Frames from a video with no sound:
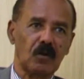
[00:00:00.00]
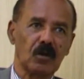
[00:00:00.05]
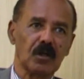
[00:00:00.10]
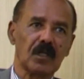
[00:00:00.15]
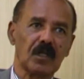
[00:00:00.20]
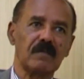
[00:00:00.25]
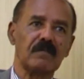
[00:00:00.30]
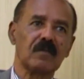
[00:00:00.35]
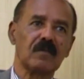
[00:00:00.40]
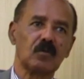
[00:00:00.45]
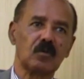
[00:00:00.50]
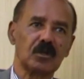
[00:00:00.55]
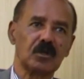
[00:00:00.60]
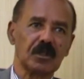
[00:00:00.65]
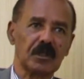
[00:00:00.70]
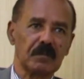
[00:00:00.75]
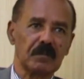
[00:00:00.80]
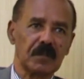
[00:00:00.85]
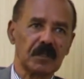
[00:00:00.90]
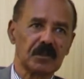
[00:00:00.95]
or even
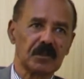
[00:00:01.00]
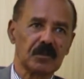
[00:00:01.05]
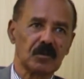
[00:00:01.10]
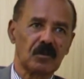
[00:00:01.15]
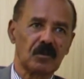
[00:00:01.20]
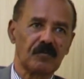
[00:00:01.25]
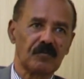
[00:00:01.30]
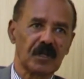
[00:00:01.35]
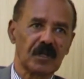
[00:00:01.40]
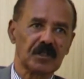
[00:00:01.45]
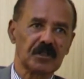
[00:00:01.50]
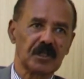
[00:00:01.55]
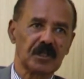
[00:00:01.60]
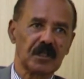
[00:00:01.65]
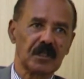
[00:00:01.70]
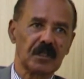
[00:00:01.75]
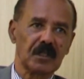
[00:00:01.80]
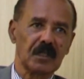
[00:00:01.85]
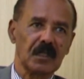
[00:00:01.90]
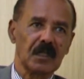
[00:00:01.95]
condemnation of
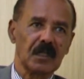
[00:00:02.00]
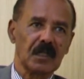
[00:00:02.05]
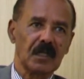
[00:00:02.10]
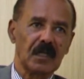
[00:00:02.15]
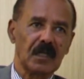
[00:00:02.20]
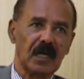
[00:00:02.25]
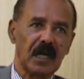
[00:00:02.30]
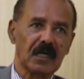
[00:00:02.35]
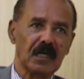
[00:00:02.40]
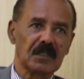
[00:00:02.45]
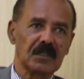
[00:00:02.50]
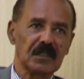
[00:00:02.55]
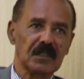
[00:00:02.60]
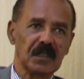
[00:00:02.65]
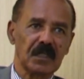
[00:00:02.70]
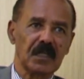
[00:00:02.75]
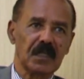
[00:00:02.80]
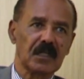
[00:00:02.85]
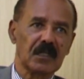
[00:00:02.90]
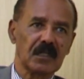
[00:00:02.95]
Russian action
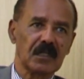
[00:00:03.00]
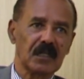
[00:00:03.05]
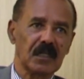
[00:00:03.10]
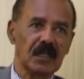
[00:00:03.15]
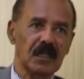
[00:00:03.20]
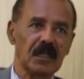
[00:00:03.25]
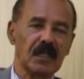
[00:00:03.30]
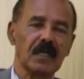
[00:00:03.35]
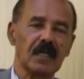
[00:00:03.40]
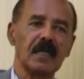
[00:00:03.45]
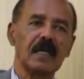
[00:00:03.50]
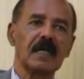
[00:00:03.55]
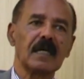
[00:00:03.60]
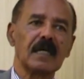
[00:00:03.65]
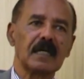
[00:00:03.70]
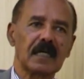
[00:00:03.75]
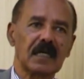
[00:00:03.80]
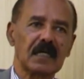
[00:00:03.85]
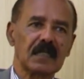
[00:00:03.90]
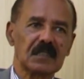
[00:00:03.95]
here and there.
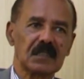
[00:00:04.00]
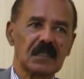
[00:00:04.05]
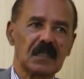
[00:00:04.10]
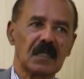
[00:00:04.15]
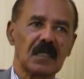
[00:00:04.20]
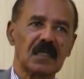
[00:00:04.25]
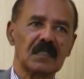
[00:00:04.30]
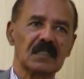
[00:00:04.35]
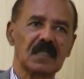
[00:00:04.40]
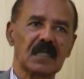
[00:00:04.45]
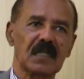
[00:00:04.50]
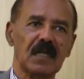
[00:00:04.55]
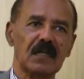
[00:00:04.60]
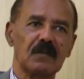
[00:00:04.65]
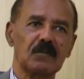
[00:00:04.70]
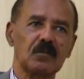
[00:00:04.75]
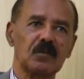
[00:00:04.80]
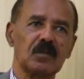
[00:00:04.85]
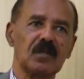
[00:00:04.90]
Russia has the right to